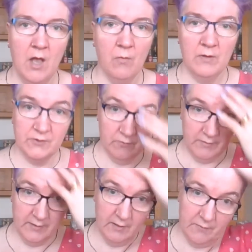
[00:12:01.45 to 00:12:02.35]
Once you
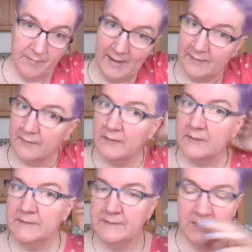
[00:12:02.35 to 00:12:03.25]
already know the pattern,
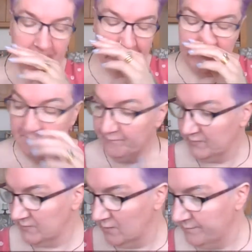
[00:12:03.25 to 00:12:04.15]

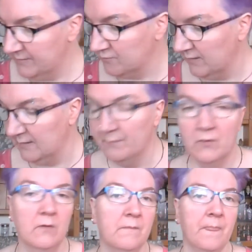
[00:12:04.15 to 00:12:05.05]
it's not a mystery
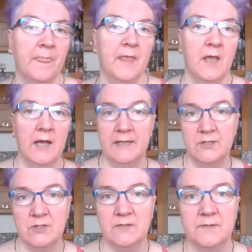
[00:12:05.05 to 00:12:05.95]
anymore. I can
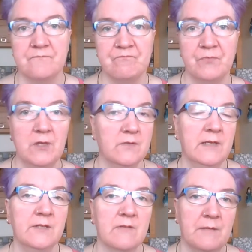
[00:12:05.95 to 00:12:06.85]
just use
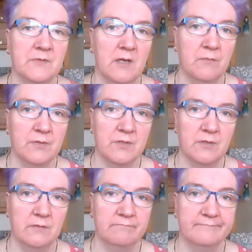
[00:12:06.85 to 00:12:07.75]
any scraps that I want
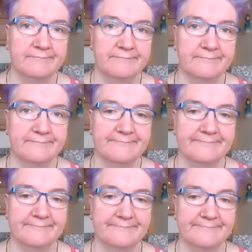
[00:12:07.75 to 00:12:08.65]
to.
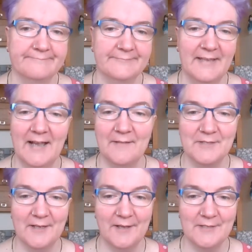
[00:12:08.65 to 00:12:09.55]
I'm
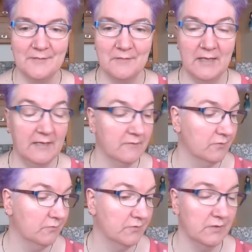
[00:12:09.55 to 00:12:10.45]
delighted with that, and so
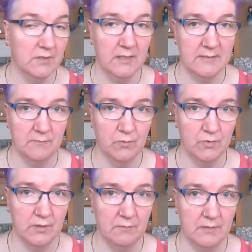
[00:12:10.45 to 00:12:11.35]
I'll also dye some more
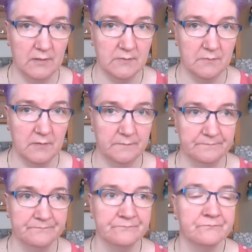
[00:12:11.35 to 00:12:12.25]
to go with it as well.
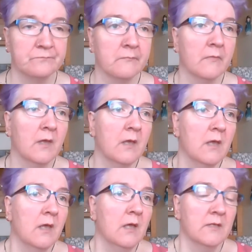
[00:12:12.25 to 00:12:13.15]

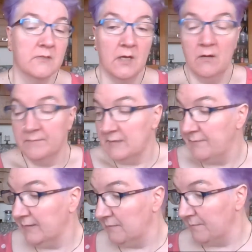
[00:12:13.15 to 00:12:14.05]
So I'm
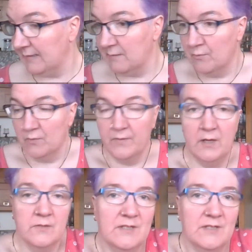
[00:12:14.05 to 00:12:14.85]
definitely going to be making more of those.